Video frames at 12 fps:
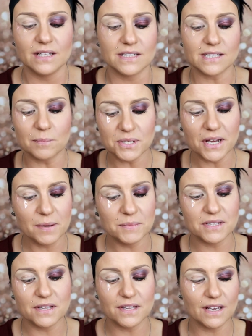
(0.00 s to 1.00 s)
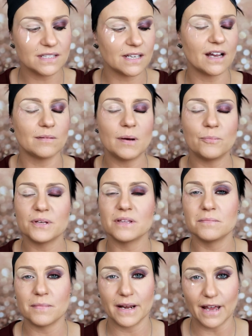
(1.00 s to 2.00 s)
sometimes the things I come up with
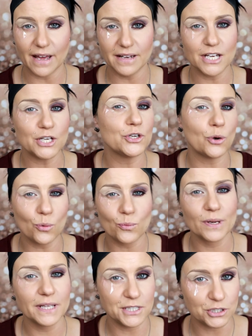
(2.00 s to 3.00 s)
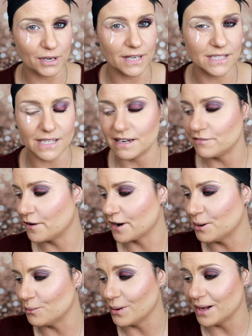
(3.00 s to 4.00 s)
in my head don't really translate
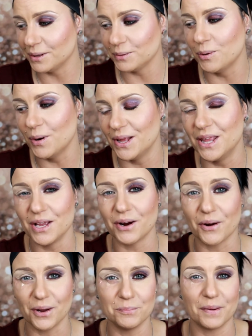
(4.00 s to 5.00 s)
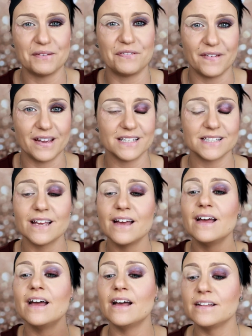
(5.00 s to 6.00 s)
very well when they're on my face,
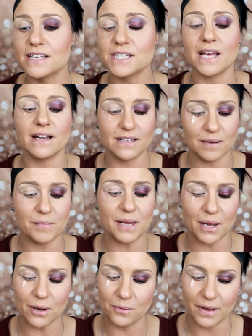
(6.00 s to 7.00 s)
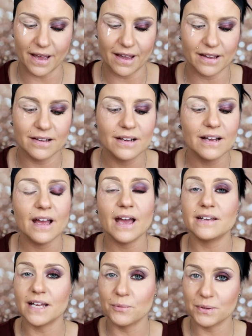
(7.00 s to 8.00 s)
and this ended up being okay.
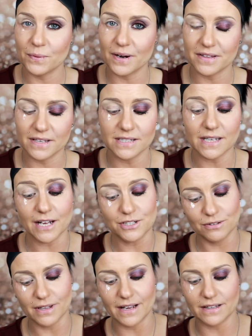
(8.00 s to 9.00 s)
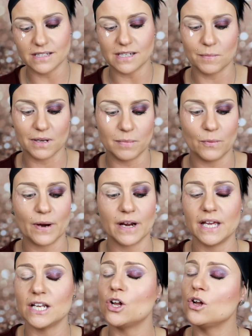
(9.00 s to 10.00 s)
And I would wear this. I do like this. I'm going to be
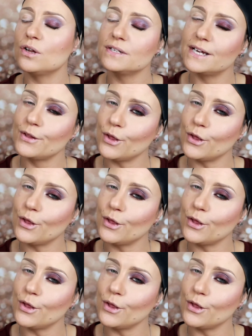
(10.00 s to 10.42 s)
wearing it all day